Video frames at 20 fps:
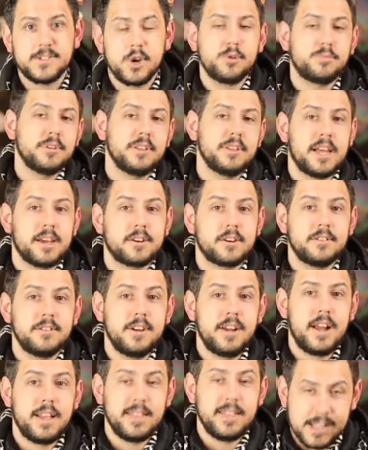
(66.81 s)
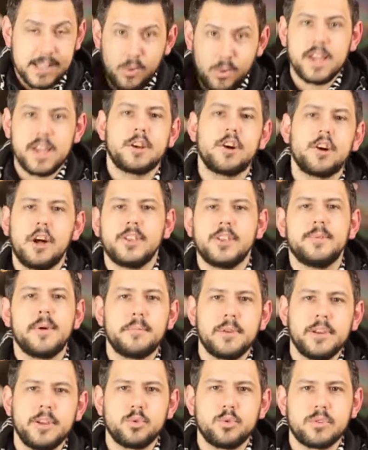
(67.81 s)
open letter, and that's why he called him
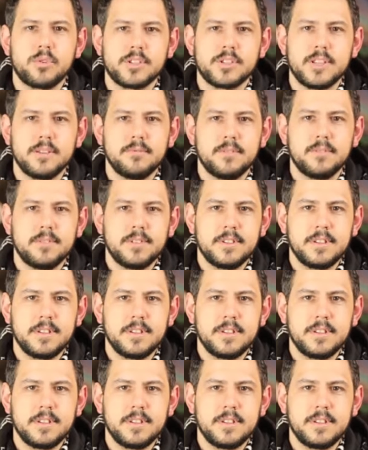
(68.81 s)
up and endorsed him.